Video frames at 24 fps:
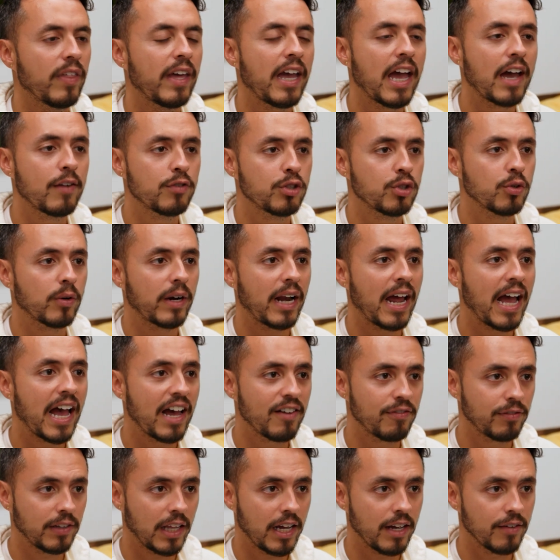Well, they have short
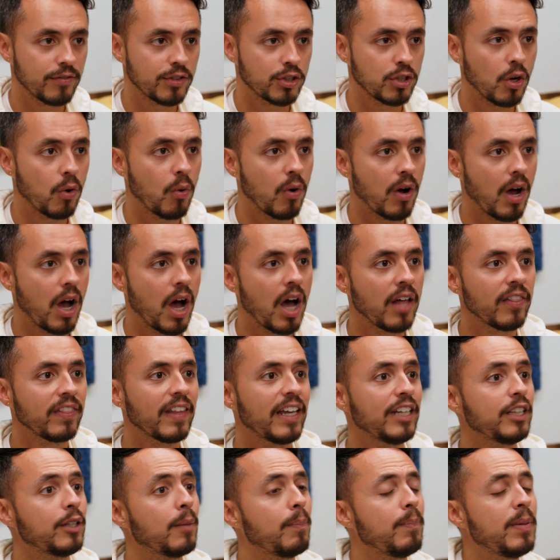half-lives. So
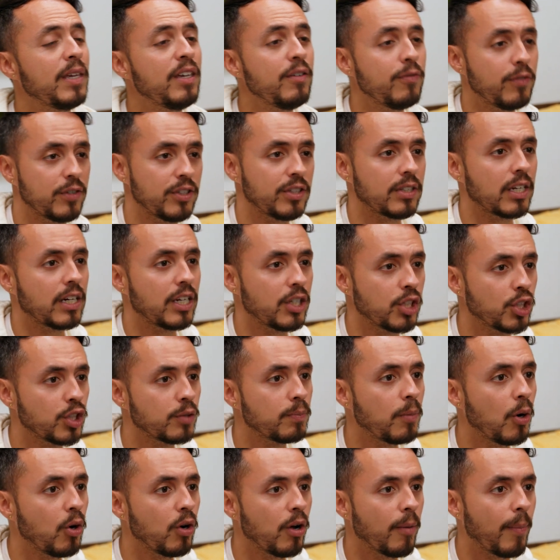unlike the PFAS that I just
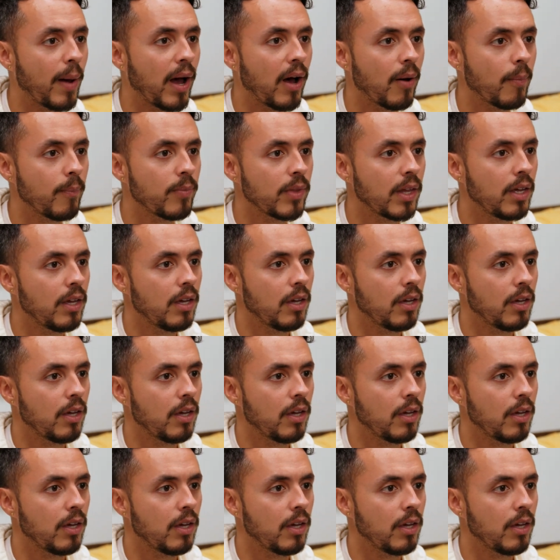spoke about,